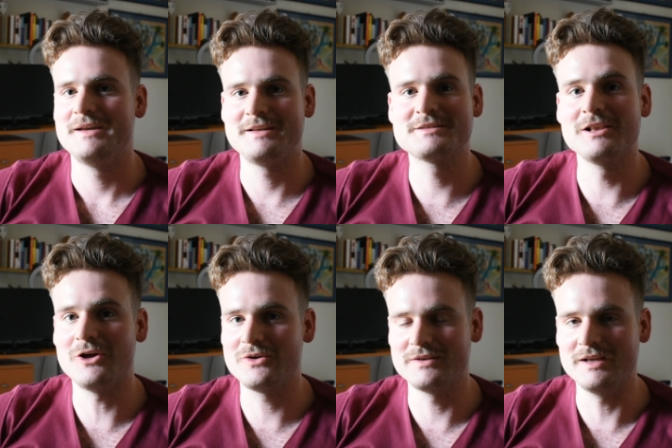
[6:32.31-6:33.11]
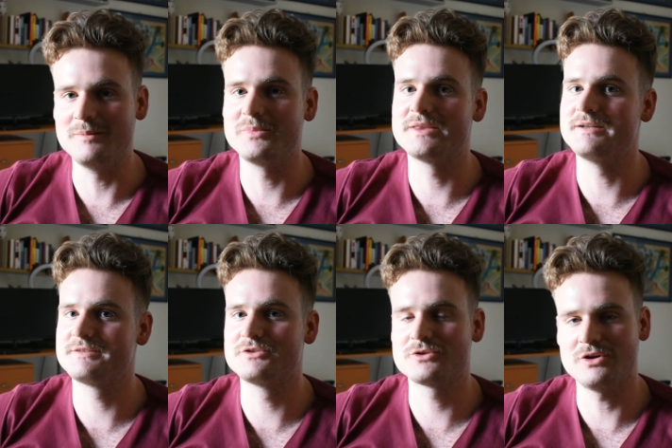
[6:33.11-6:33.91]
It's a long name, but there's
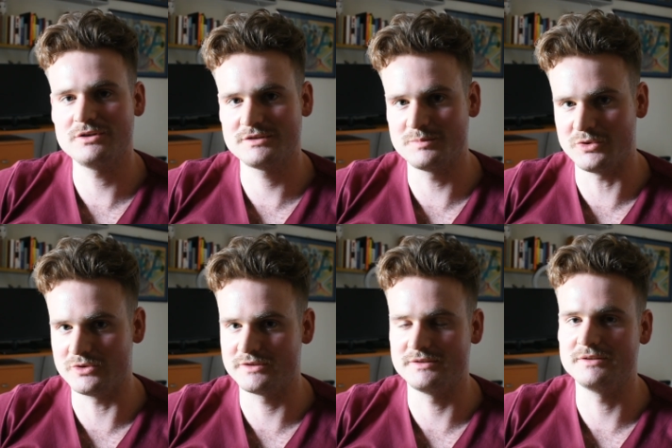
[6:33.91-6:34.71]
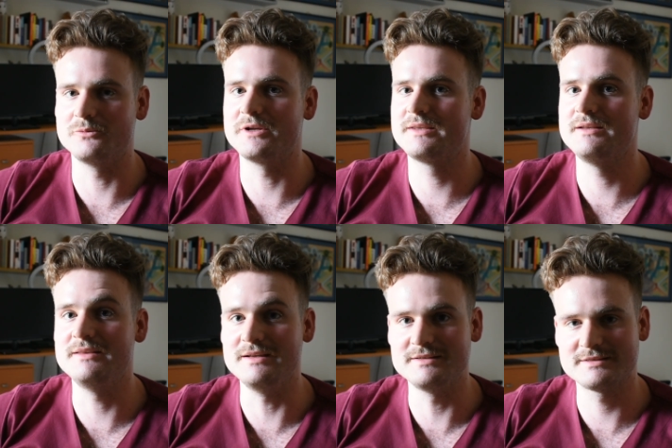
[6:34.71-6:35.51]
a transporter within
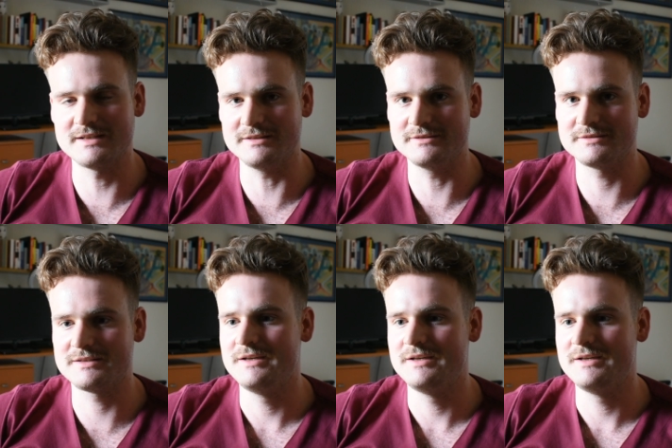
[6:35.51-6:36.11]
these cells.